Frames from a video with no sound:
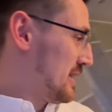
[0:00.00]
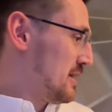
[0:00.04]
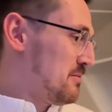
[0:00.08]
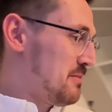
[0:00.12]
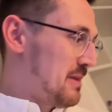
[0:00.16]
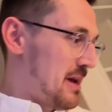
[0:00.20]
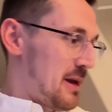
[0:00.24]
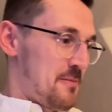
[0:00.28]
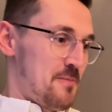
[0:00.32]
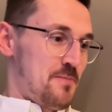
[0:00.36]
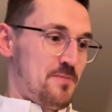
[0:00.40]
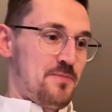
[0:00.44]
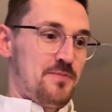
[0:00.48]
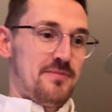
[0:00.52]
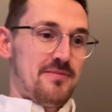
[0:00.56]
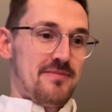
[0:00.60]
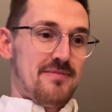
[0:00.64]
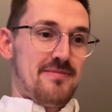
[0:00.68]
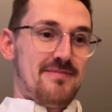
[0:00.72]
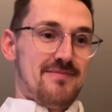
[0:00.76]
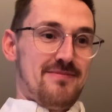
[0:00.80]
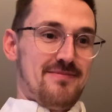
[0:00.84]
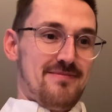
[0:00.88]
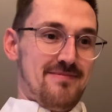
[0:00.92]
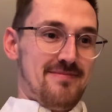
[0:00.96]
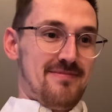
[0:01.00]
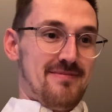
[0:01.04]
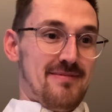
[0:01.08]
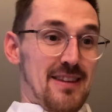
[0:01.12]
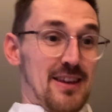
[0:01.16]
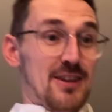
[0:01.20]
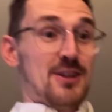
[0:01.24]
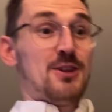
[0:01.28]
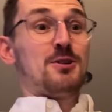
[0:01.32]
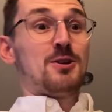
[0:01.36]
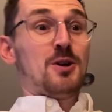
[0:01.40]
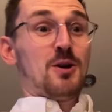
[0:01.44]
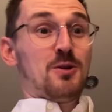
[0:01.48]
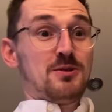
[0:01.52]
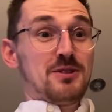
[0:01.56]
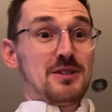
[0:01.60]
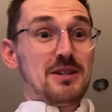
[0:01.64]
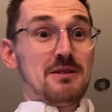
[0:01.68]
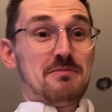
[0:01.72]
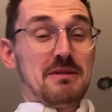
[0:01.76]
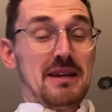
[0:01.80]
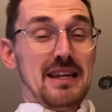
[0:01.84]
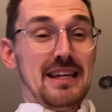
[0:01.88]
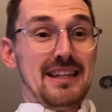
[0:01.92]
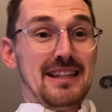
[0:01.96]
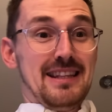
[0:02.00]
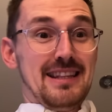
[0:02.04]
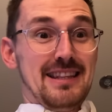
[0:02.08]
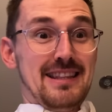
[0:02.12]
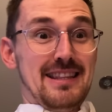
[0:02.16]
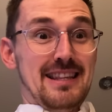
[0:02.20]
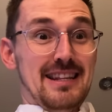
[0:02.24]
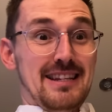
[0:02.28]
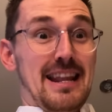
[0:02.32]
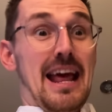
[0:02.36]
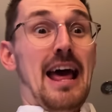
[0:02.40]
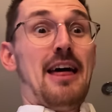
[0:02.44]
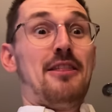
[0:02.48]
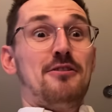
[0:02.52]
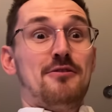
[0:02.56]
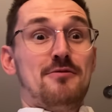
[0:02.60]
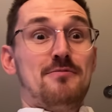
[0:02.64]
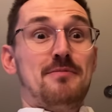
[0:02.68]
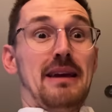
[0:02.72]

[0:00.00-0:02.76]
at me. You're going to be the death of